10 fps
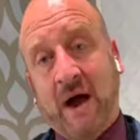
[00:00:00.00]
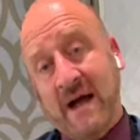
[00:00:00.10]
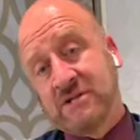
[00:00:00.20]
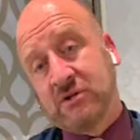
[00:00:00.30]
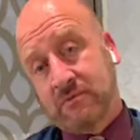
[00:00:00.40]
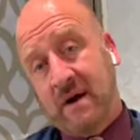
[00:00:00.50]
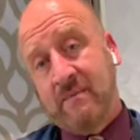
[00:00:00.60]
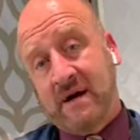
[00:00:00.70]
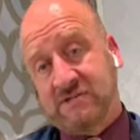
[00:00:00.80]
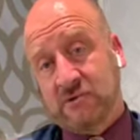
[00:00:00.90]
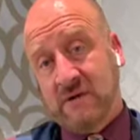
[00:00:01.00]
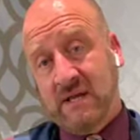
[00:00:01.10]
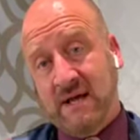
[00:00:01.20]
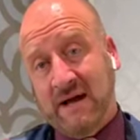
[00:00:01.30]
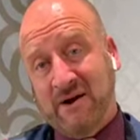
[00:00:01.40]
I took my
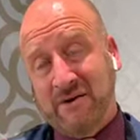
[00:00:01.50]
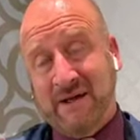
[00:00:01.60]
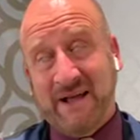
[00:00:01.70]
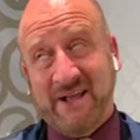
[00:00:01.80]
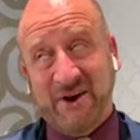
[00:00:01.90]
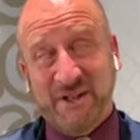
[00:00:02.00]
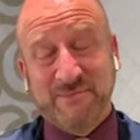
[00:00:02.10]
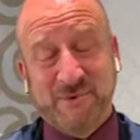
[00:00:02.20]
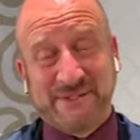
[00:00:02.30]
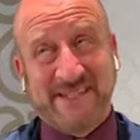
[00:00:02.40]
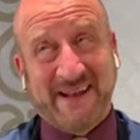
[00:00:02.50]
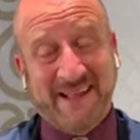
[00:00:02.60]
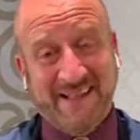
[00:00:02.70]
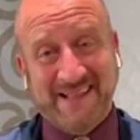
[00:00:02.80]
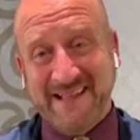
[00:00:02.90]
mozzarella out. I call it
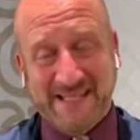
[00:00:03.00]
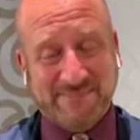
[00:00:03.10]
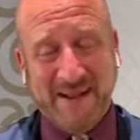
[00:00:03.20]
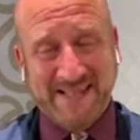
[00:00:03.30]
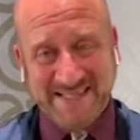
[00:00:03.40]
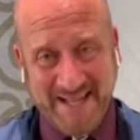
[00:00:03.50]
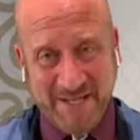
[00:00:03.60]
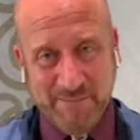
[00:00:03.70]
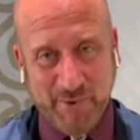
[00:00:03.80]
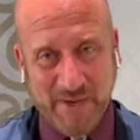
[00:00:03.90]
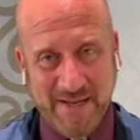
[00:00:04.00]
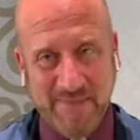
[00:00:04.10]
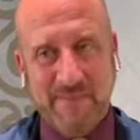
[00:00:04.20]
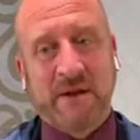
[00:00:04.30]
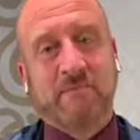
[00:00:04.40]
mozzarella. That's my Italian boy in me. But